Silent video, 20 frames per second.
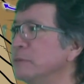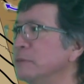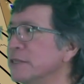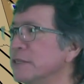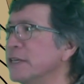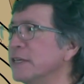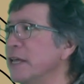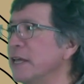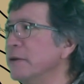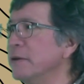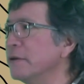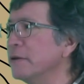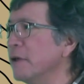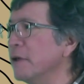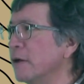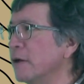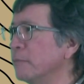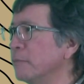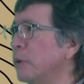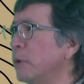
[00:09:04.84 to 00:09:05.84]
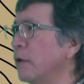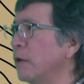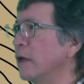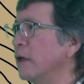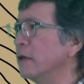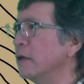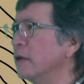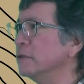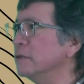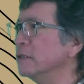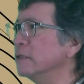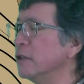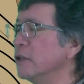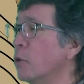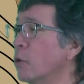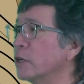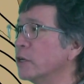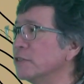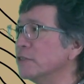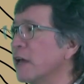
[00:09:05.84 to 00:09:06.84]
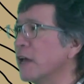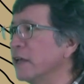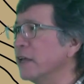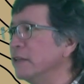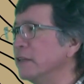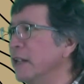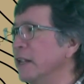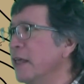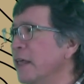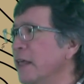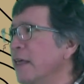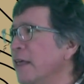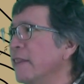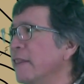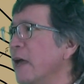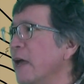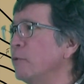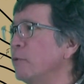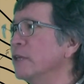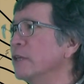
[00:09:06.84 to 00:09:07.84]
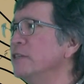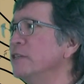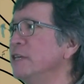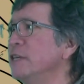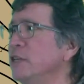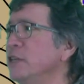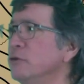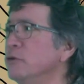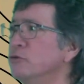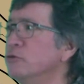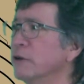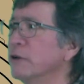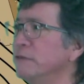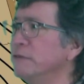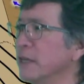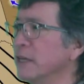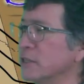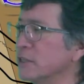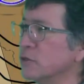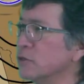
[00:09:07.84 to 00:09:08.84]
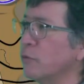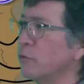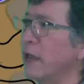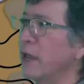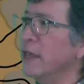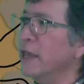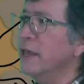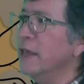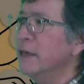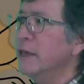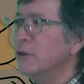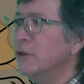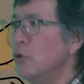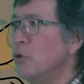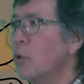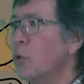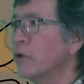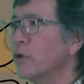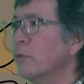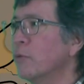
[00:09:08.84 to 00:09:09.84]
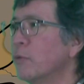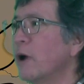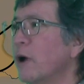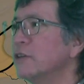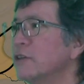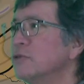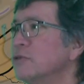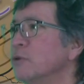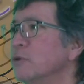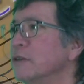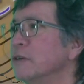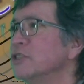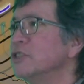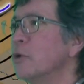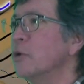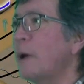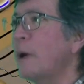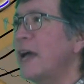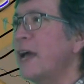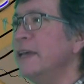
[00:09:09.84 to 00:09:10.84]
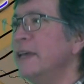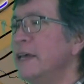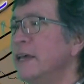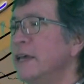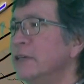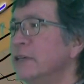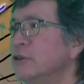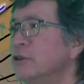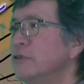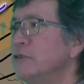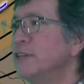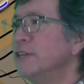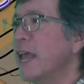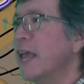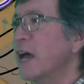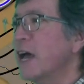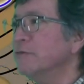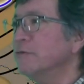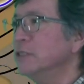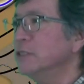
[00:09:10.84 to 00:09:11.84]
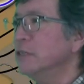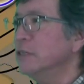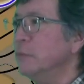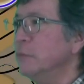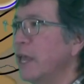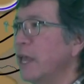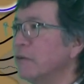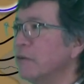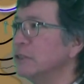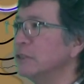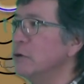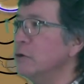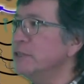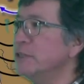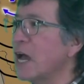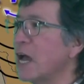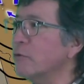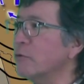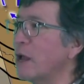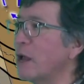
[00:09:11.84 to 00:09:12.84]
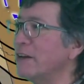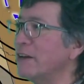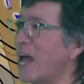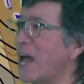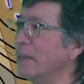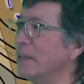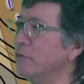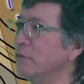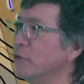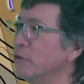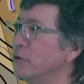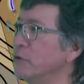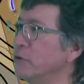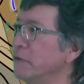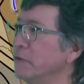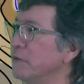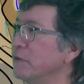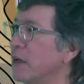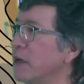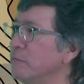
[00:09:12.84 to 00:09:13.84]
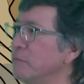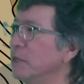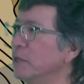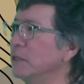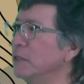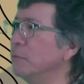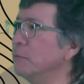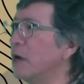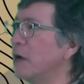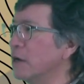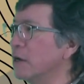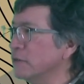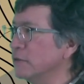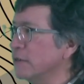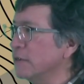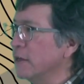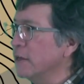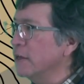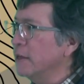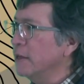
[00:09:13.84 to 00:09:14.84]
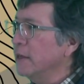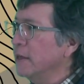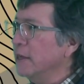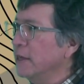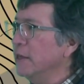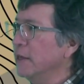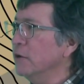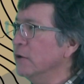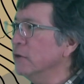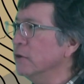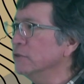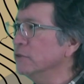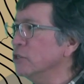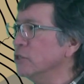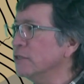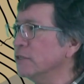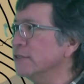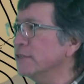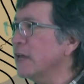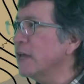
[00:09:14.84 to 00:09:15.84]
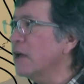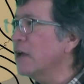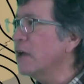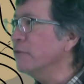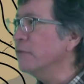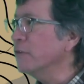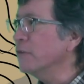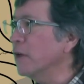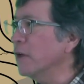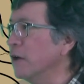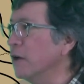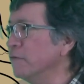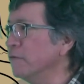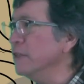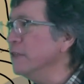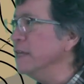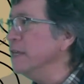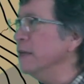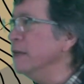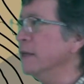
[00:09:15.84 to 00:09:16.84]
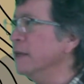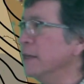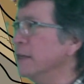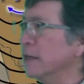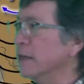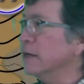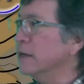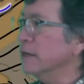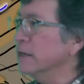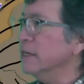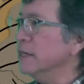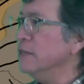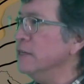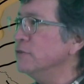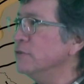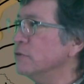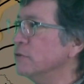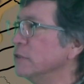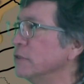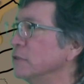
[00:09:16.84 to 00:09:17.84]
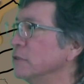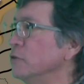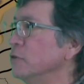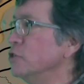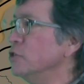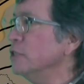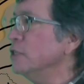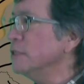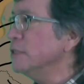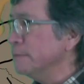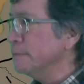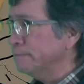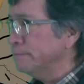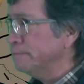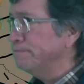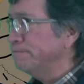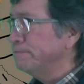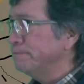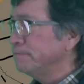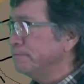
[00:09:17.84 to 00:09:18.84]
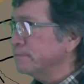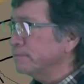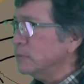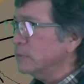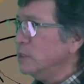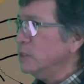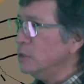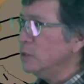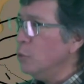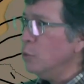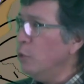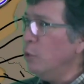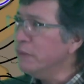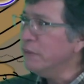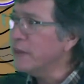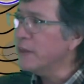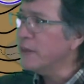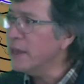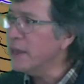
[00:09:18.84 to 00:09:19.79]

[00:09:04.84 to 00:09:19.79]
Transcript: up to St. Uh, uh, Lawrence Island. That will continue drifting its way northwestward. So by Tuesday afternoon, we have a low down around 935 millibars here just south of the uh, eastern Aleutians with